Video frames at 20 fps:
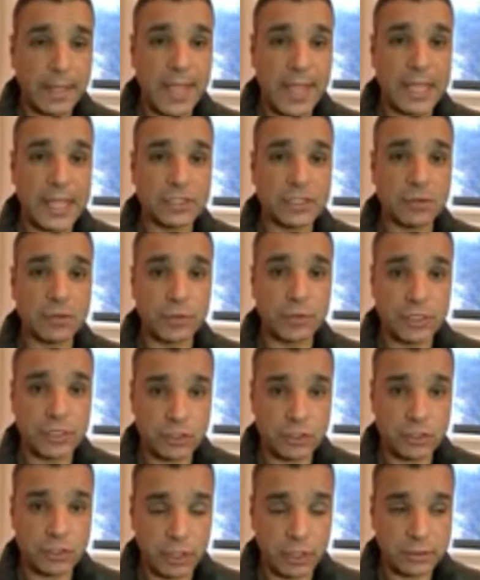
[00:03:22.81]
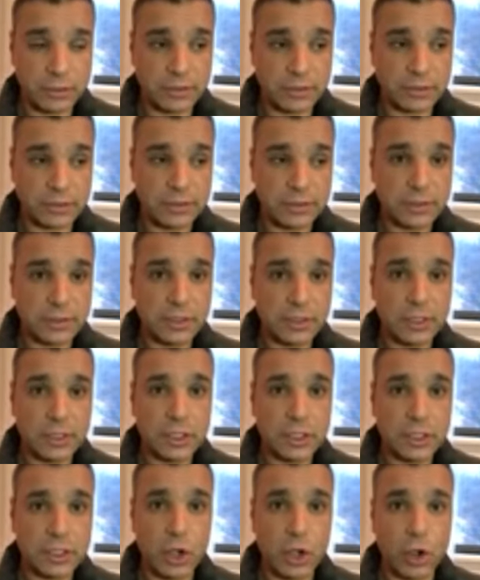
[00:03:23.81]
as a result
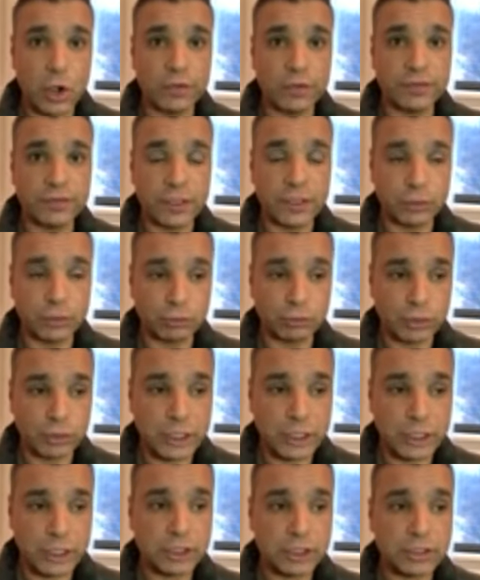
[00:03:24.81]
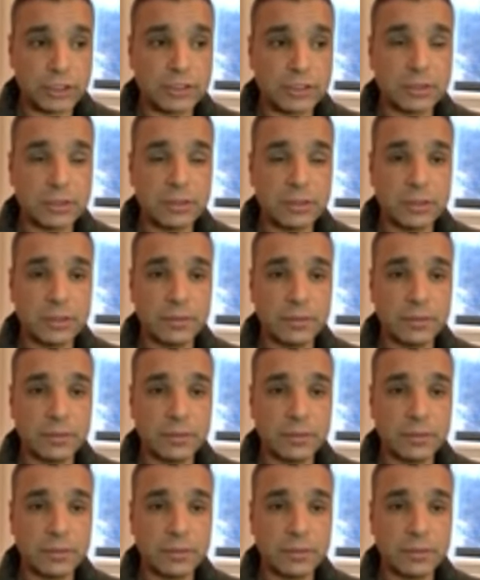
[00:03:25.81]
of the Russian